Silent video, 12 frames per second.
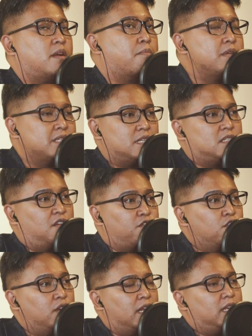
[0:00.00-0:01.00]
represents the
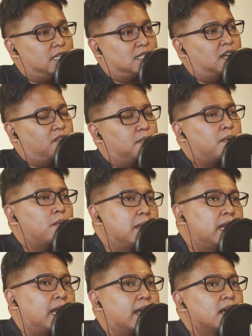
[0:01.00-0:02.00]
food in itself.
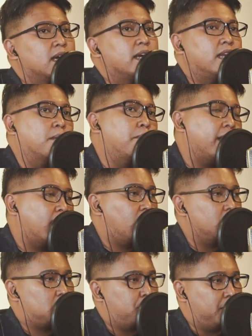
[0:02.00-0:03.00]
Probably like the
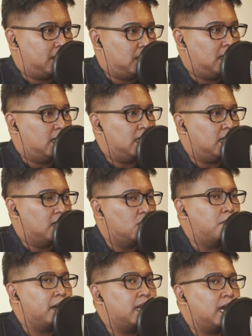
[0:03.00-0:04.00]
background is pretty, you
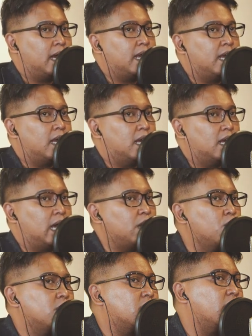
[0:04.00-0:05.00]
know, but I, I
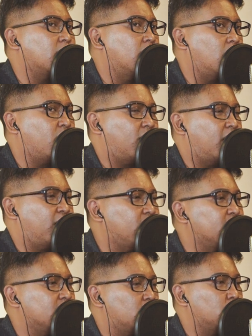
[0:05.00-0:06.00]
don't take a lot of
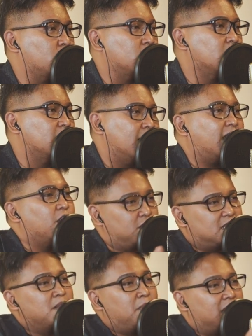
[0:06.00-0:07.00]
effort to, like you've
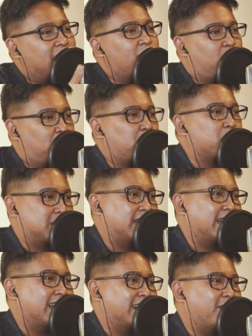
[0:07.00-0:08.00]
seen me take photos
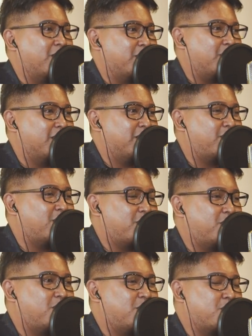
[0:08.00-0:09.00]
ah, on, mm. on, for,
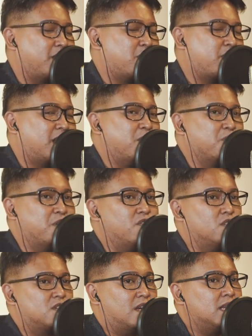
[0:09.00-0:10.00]
for when, when I do
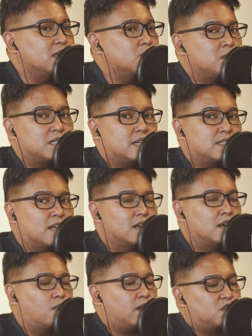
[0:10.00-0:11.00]
reviews, right, and it's always just like
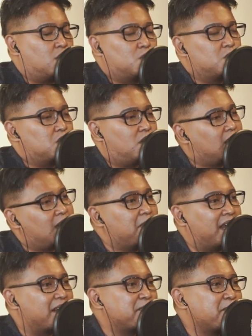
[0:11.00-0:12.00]
one shot, two shot, okay, I'm
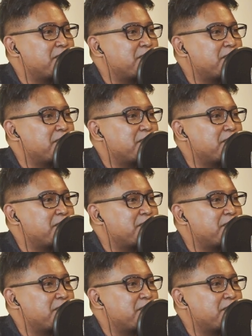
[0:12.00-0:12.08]
done.